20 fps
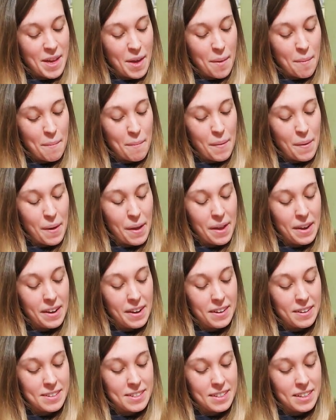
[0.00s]
But
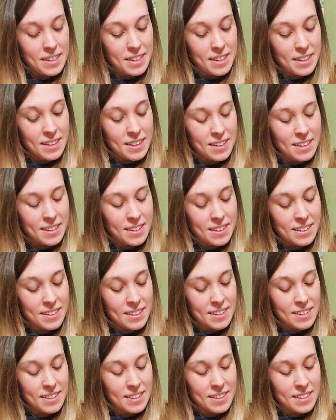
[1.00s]
I'm
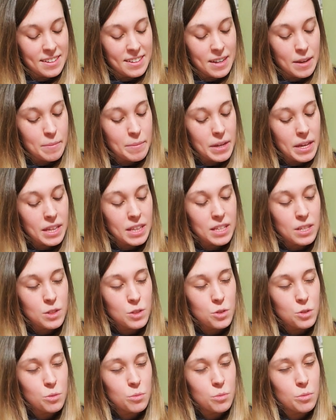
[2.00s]
not like
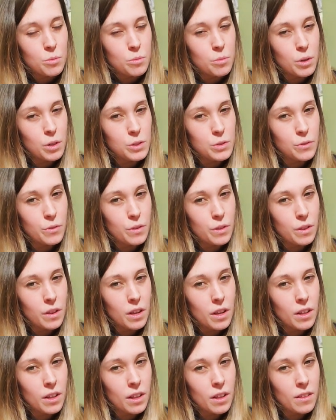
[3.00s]
super impulsive with a lot
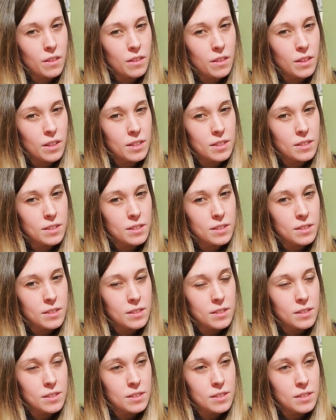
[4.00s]
of other things.
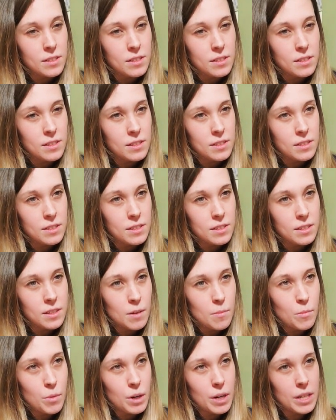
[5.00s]

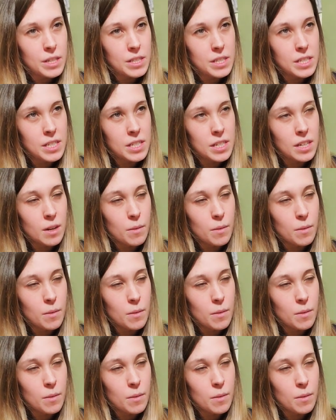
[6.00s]
I'm more hesitant.